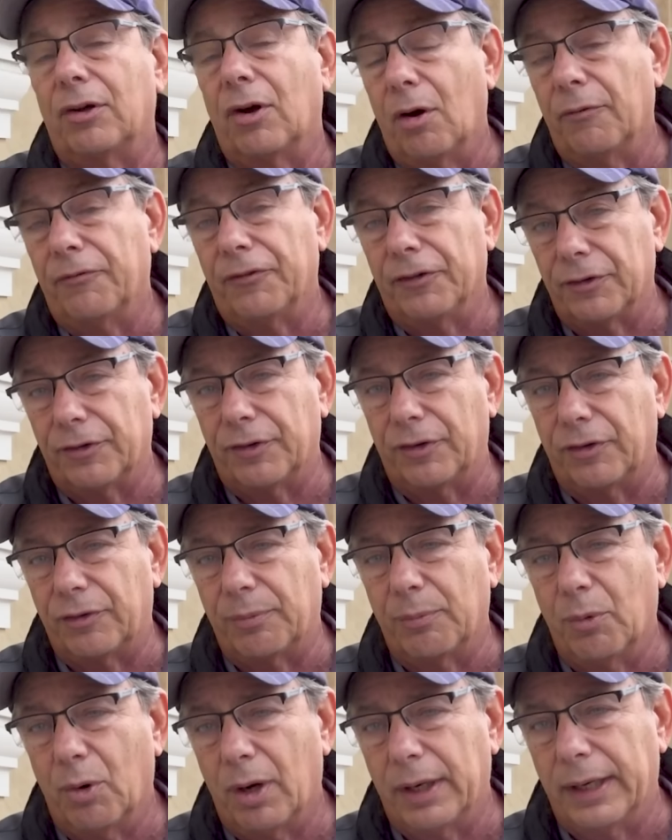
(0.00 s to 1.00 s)
hopefuls this
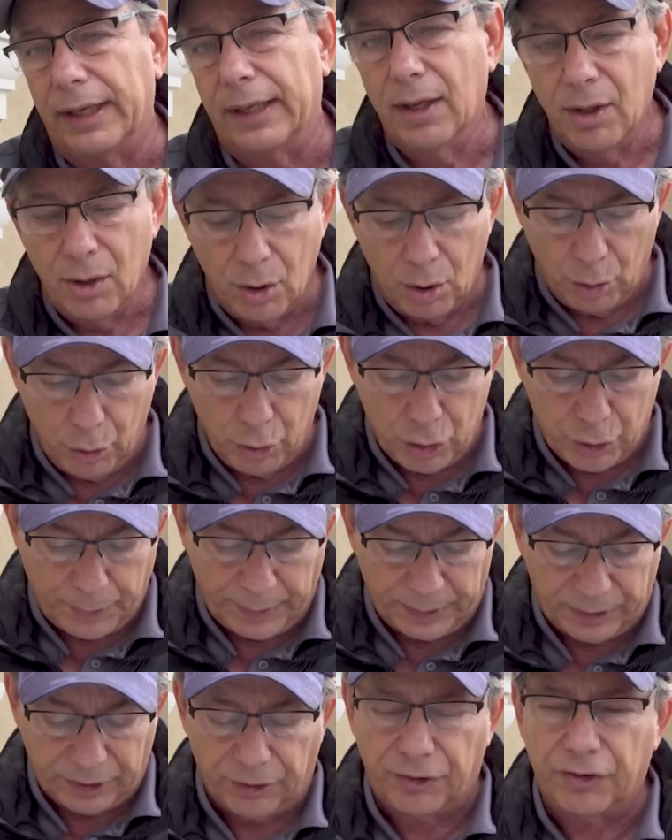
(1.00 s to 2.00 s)
morning.
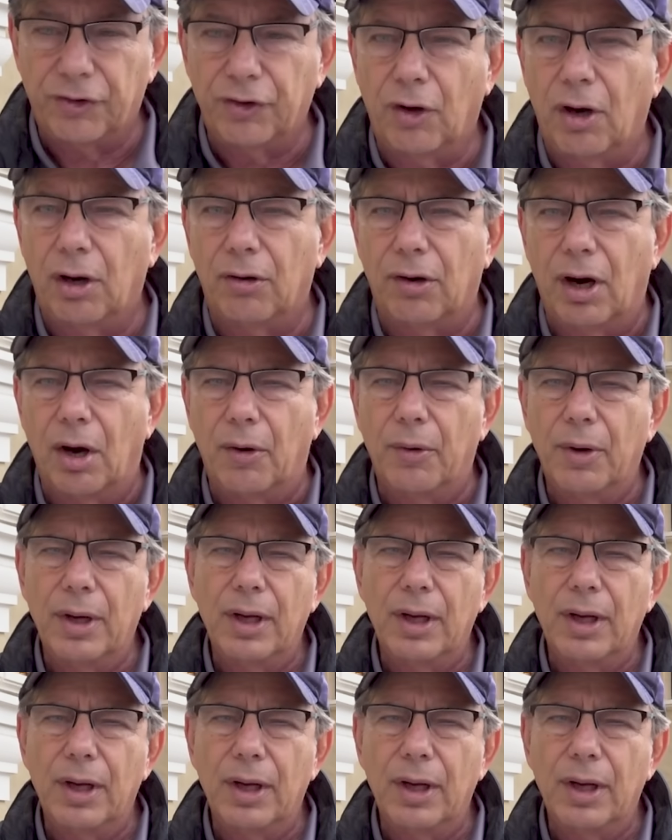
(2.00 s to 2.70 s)
Ushba Tesoro,